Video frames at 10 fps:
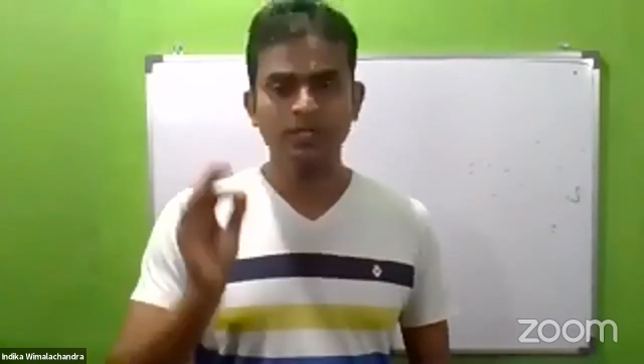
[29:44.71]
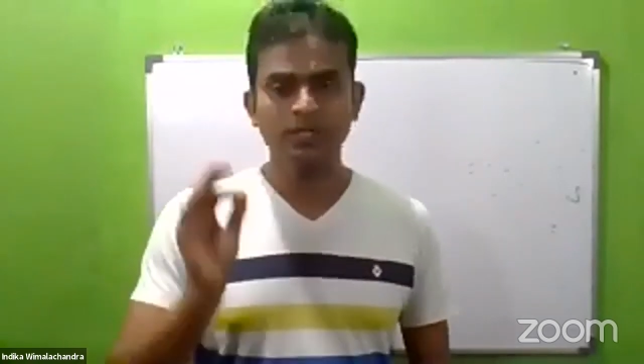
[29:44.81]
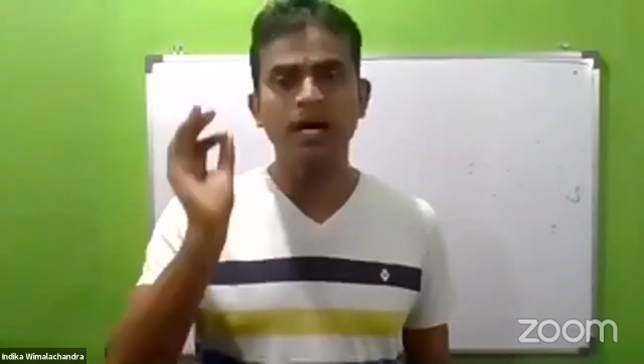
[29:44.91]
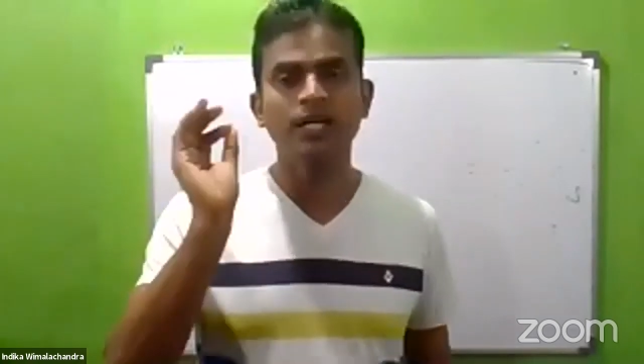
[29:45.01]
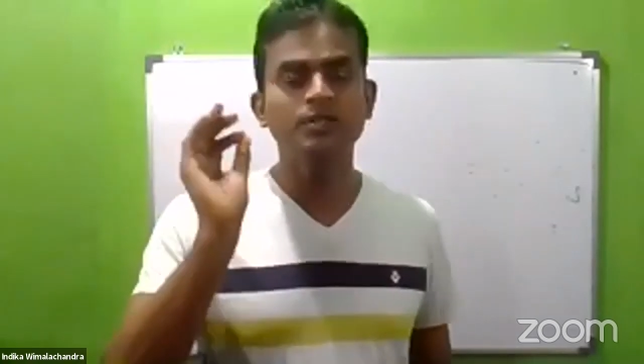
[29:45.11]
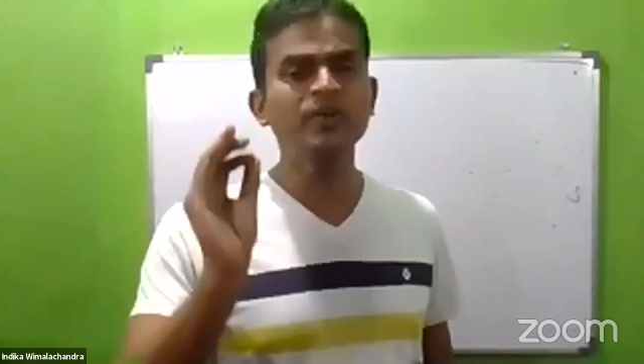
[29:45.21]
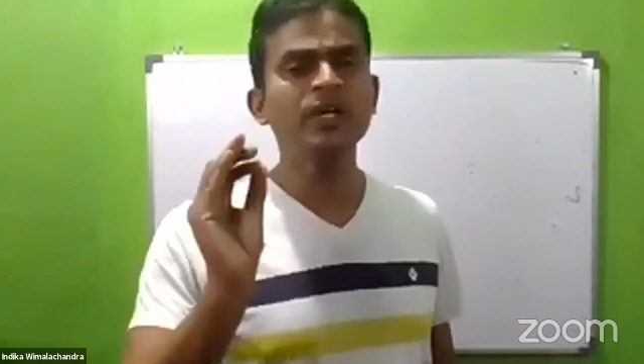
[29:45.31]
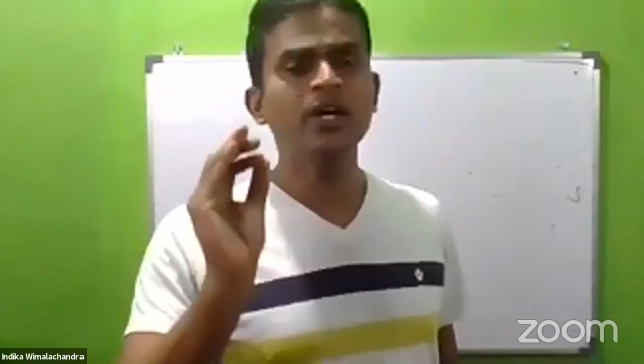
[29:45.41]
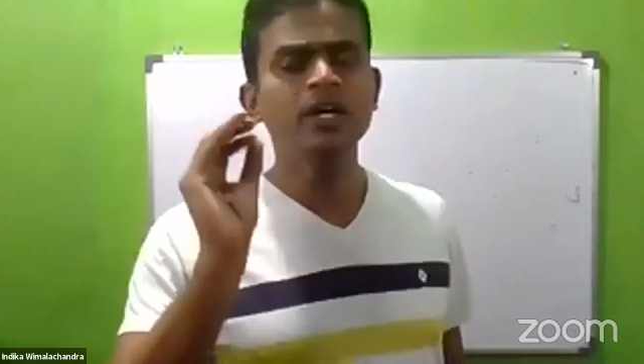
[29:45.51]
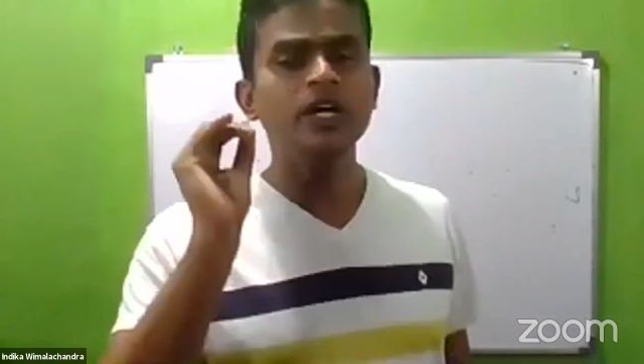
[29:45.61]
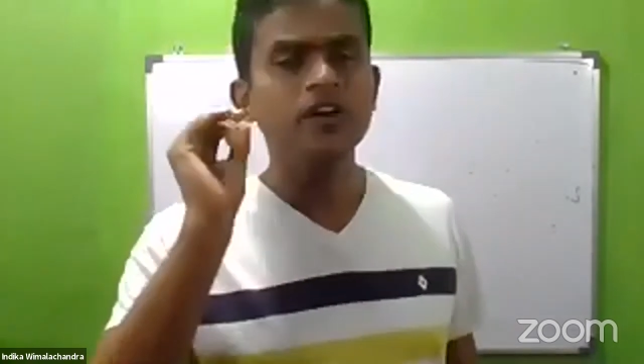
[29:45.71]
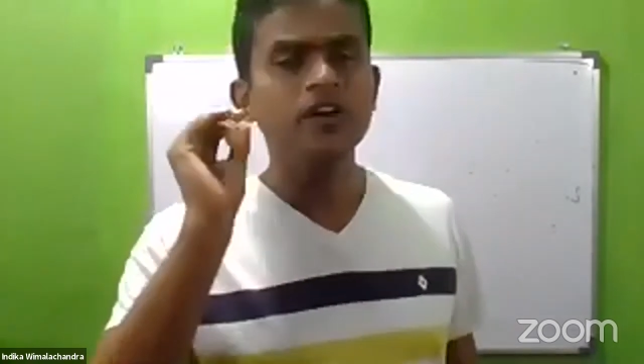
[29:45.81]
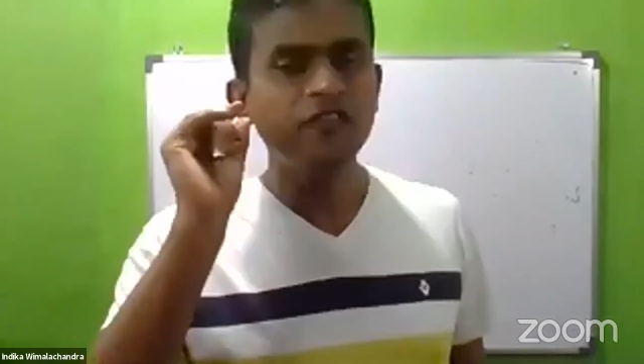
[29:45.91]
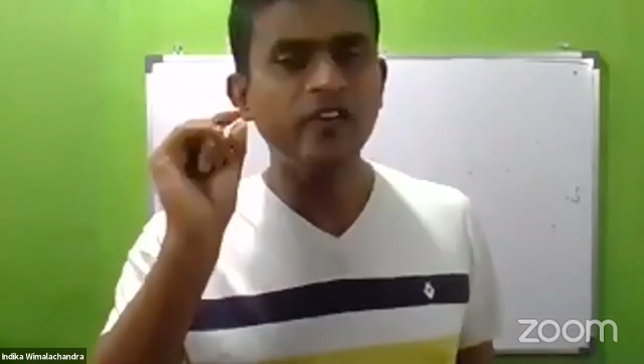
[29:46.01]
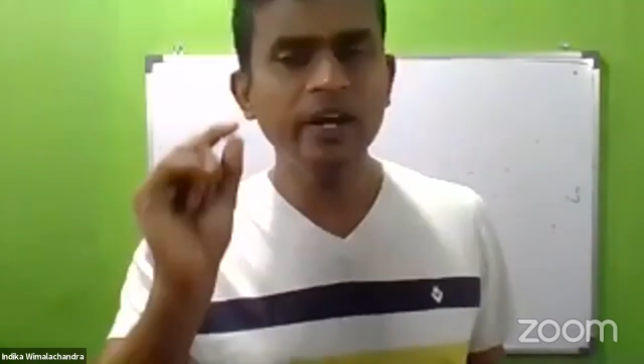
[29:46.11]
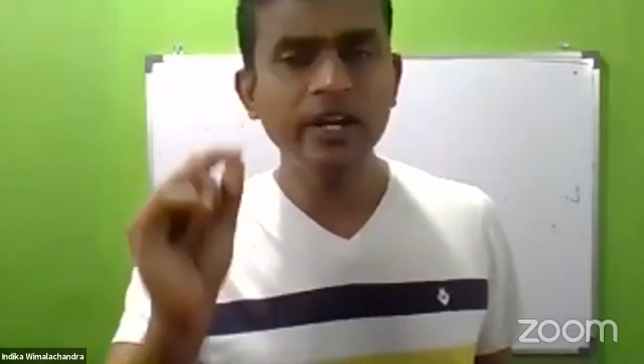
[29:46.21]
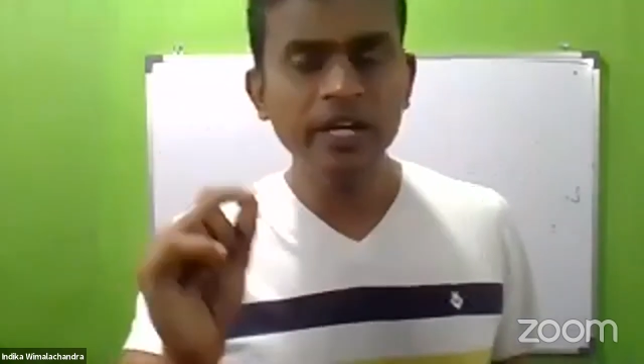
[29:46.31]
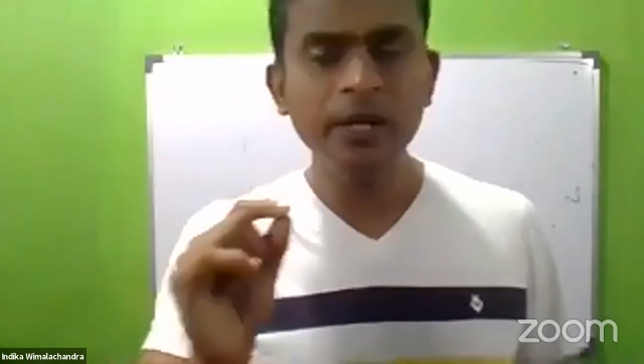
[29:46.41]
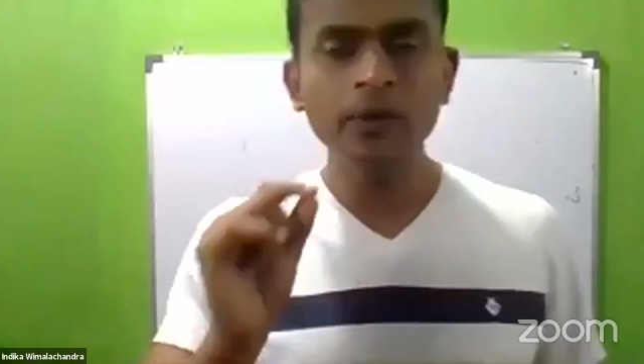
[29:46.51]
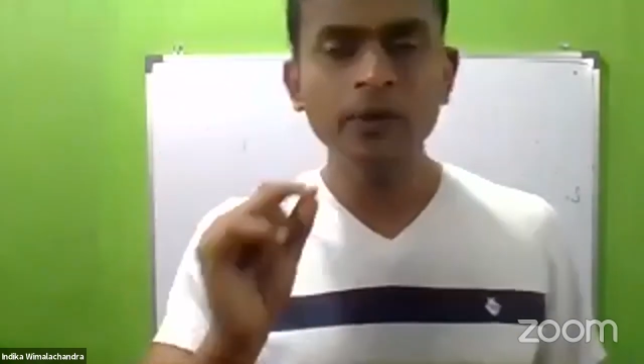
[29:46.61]
Ask me if I
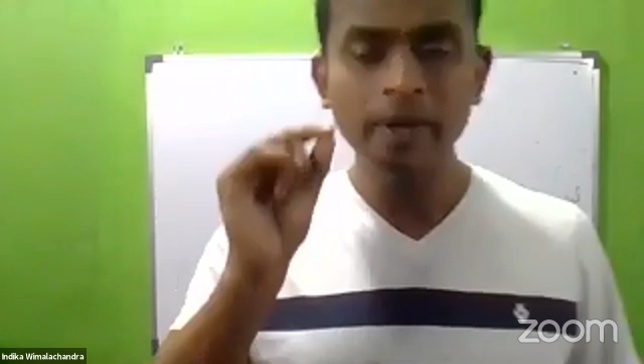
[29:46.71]
need to